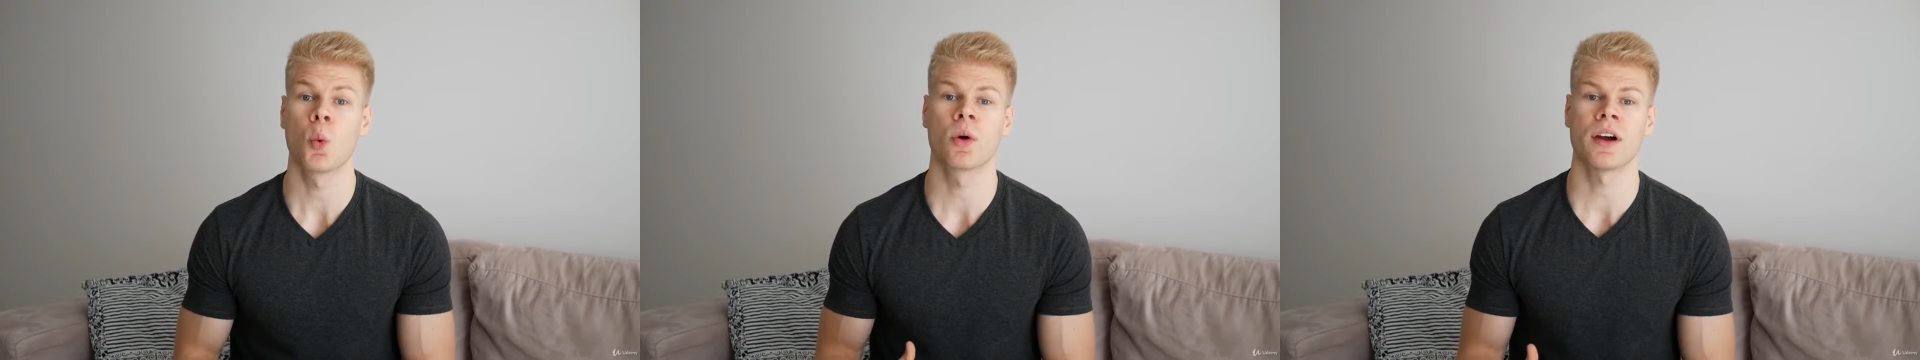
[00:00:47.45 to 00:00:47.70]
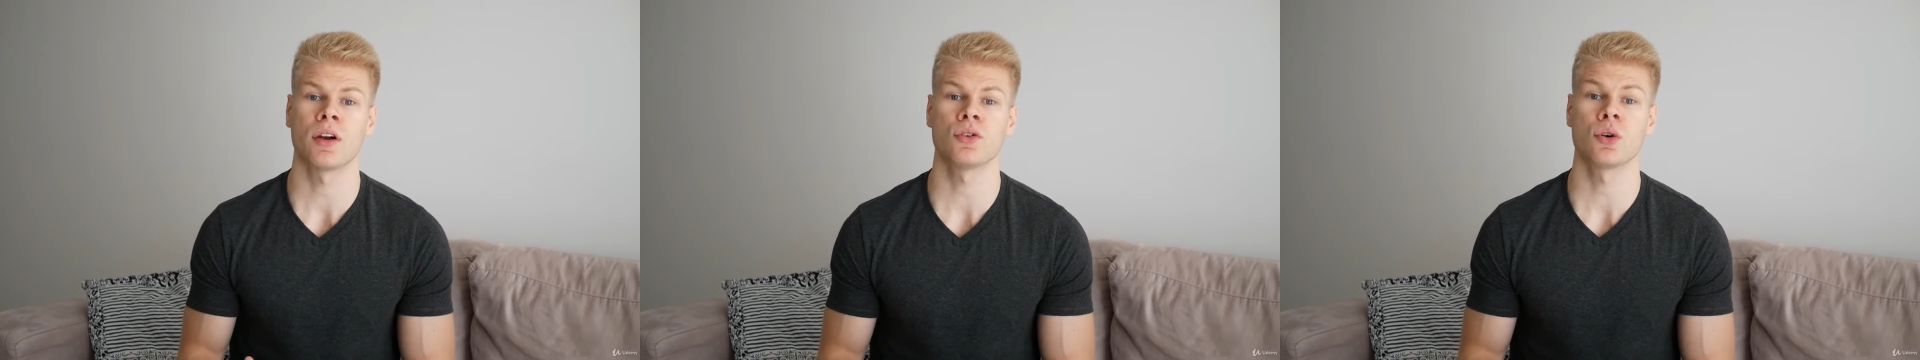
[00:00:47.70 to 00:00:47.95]

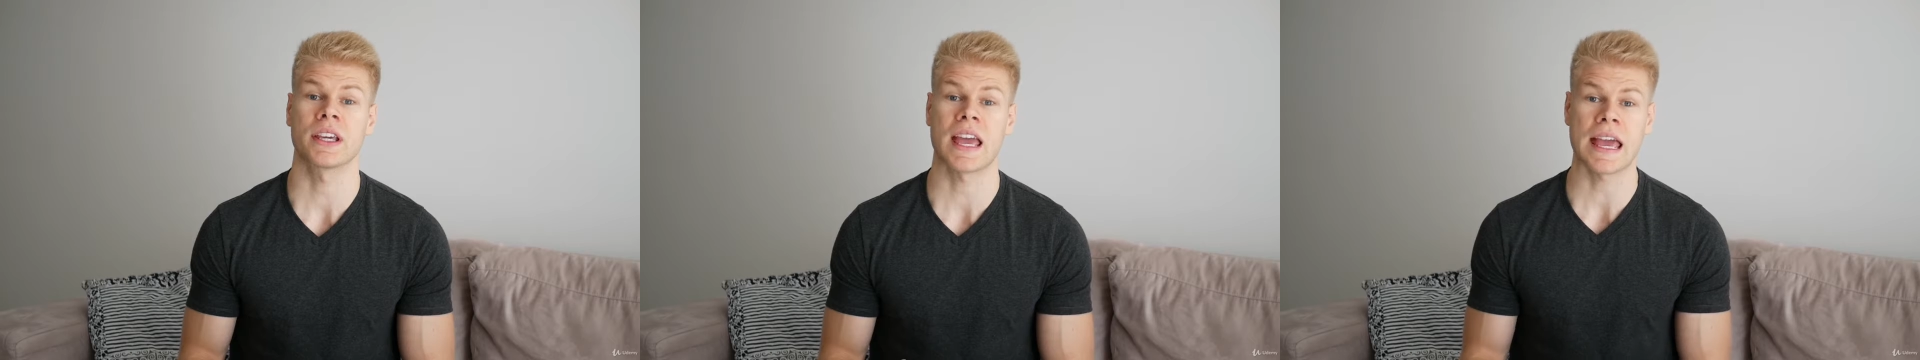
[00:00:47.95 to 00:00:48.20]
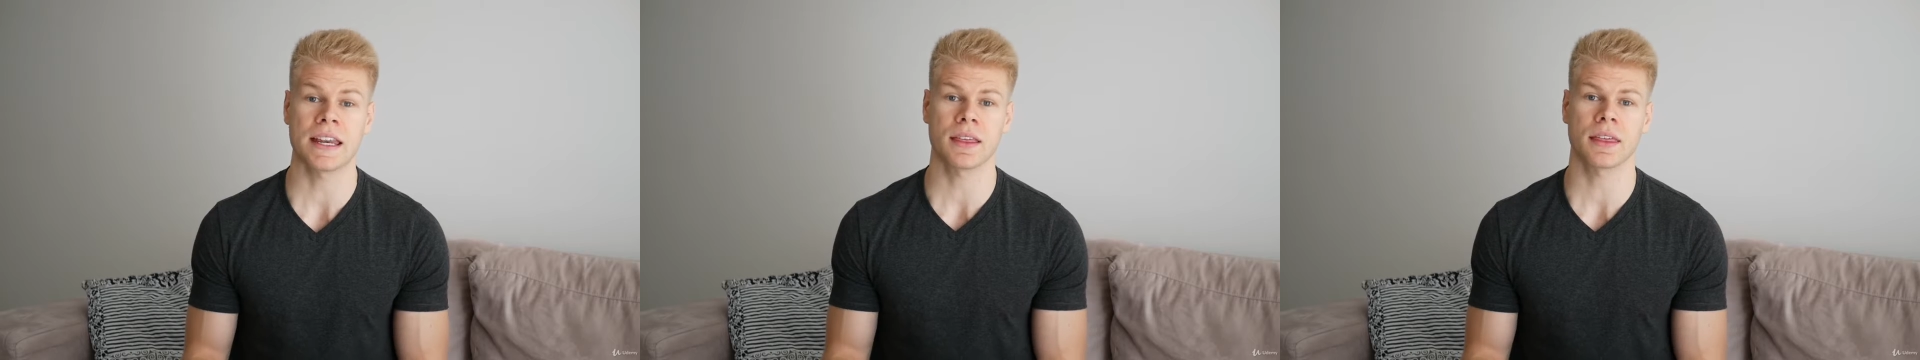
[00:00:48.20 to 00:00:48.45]
without knowing
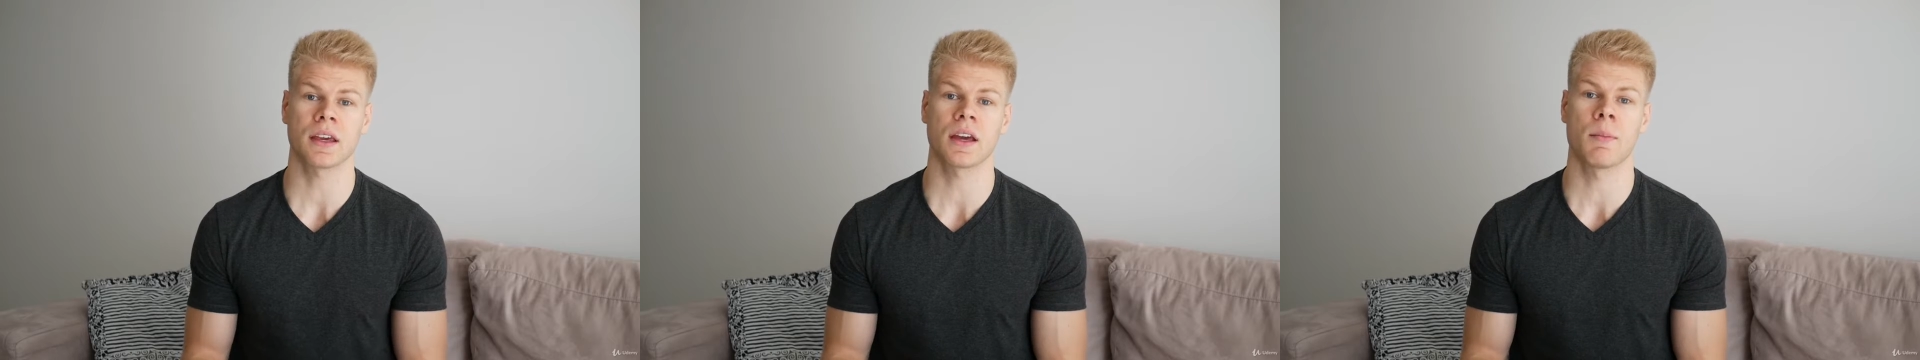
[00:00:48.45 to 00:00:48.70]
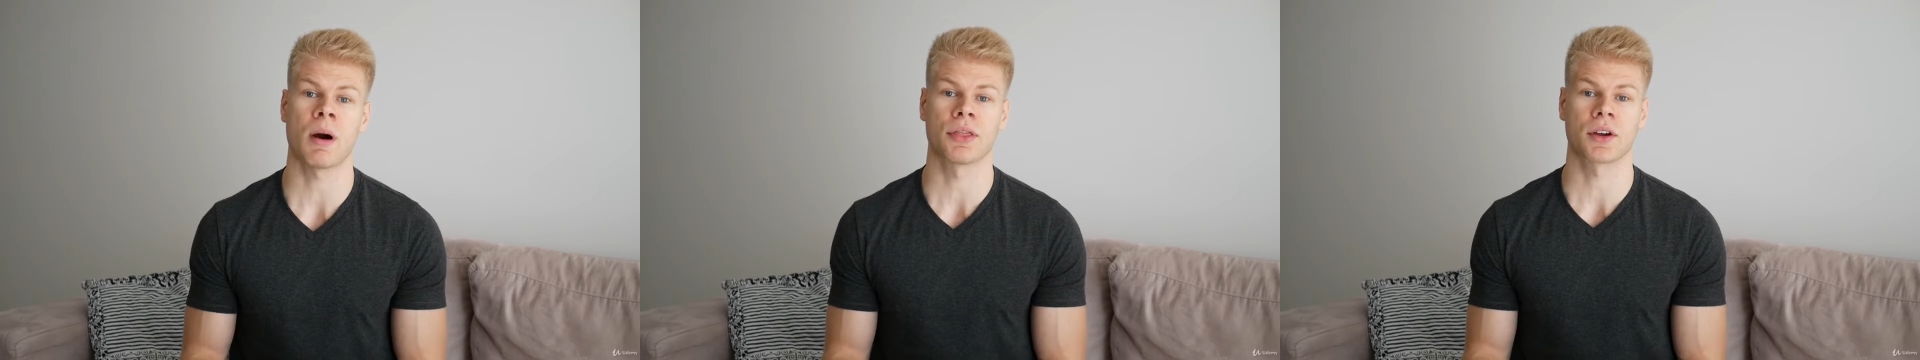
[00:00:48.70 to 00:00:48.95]

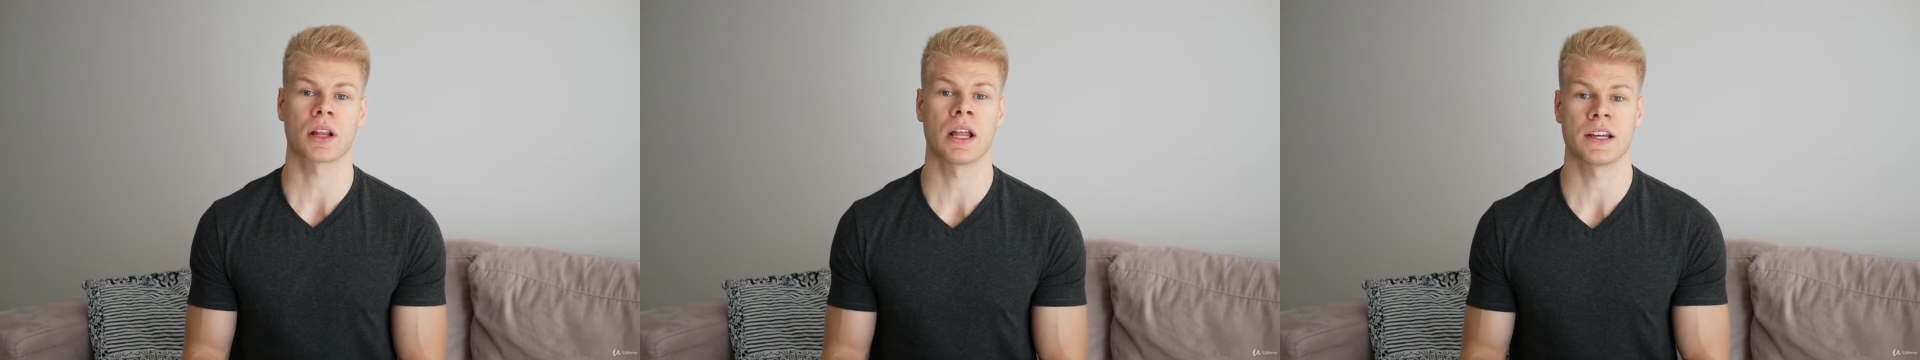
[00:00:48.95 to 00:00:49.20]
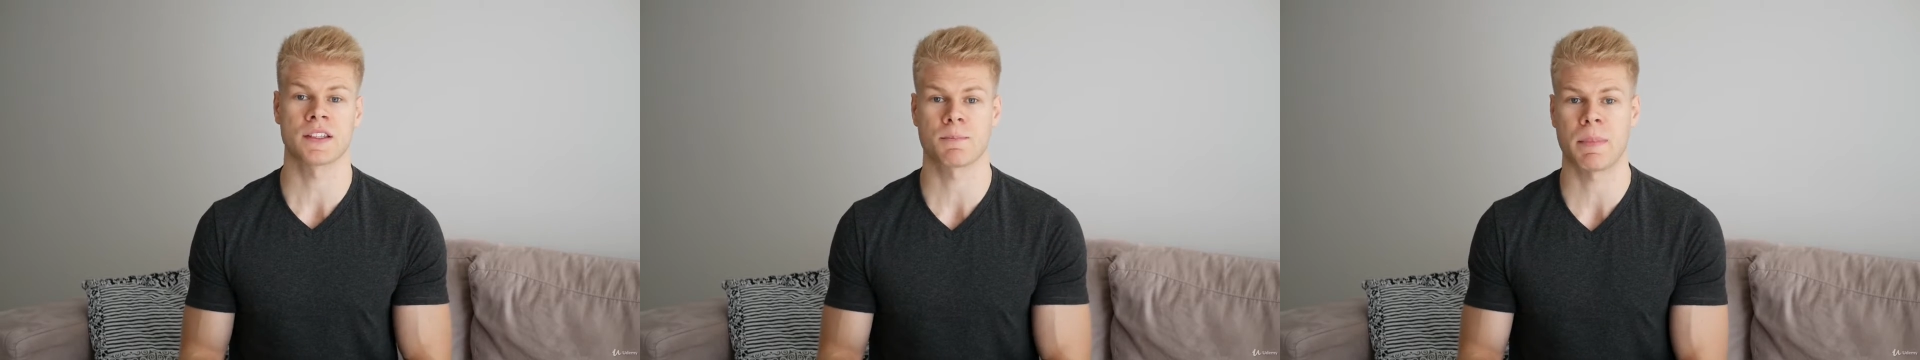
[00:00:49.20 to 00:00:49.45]
anything about the
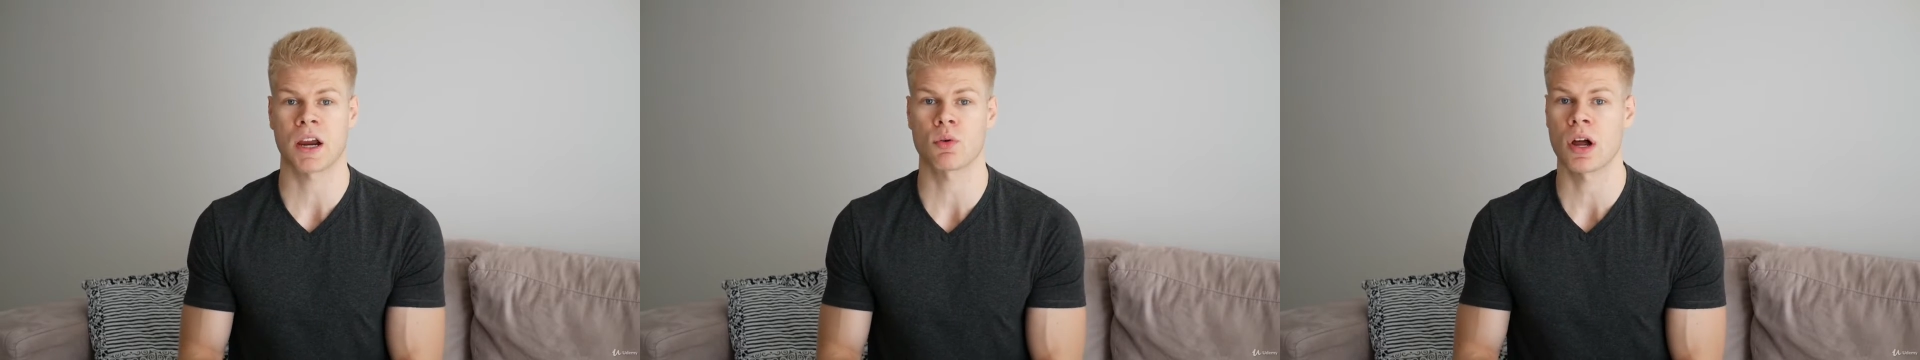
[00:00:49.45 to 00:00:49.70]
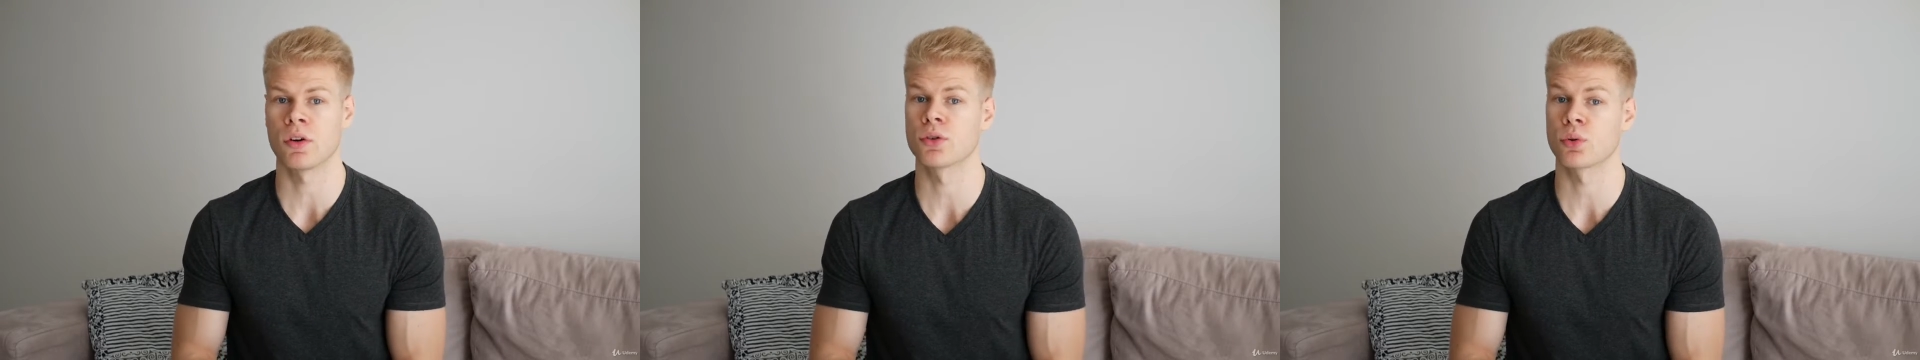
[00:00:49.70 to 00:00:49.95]
client's
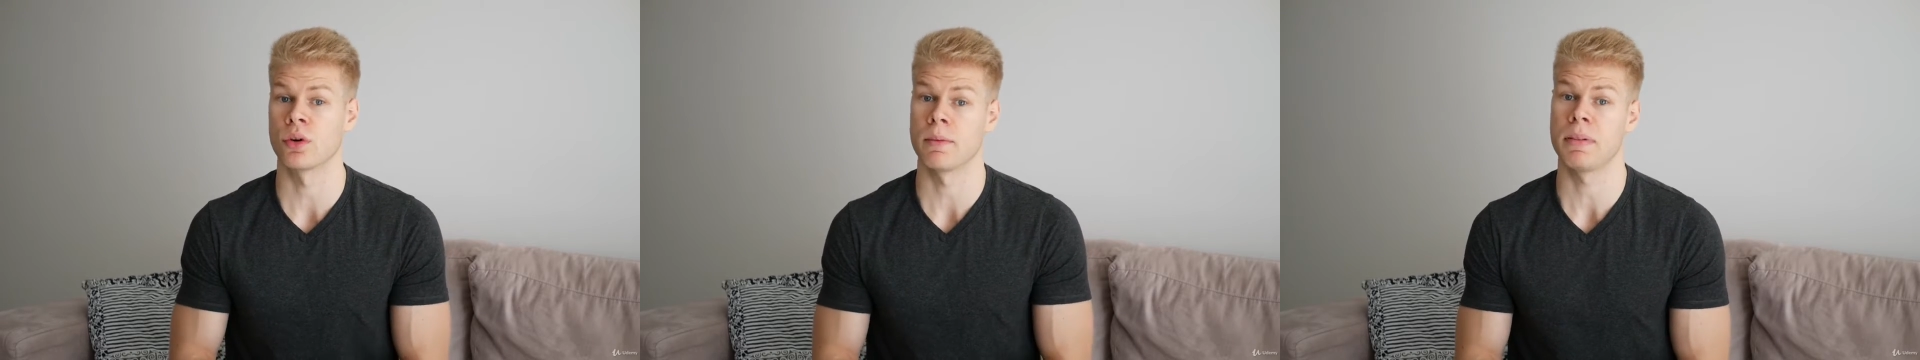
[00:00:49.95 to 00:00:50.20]
background or